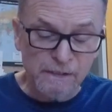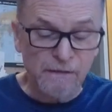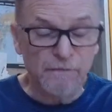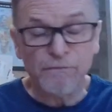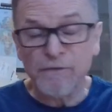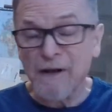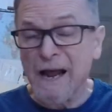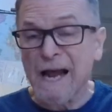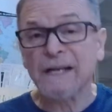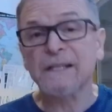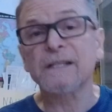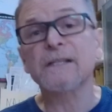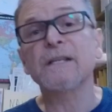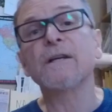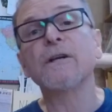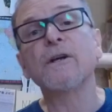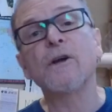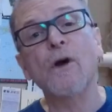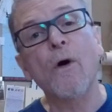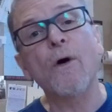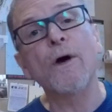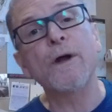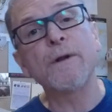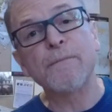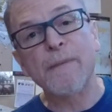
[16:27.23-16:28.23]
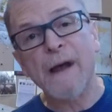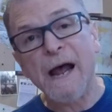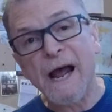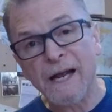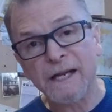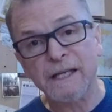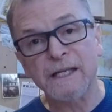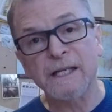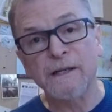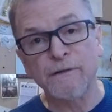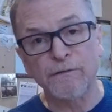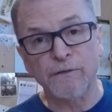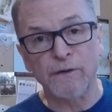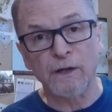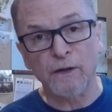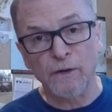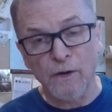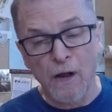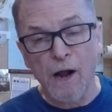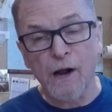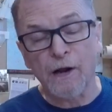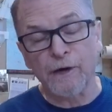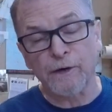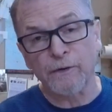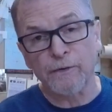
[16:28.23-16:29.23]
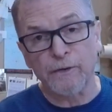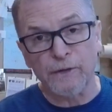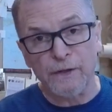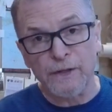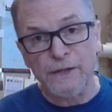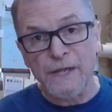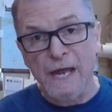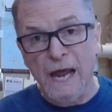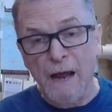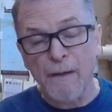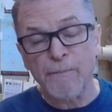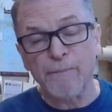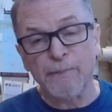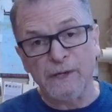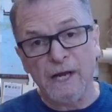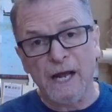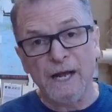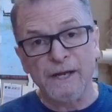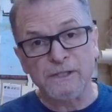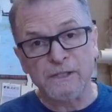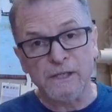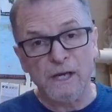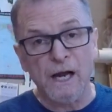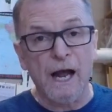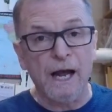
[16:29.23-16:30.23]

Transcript: In fact, going back even longer than that, but I,